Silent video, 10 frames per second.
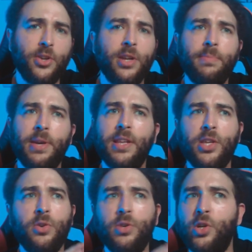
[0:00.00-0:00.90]
You know what I mean?
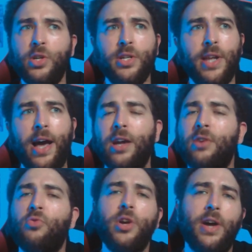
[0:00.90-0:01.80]
You're not going to
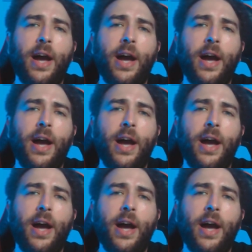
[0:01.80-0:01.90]
roll your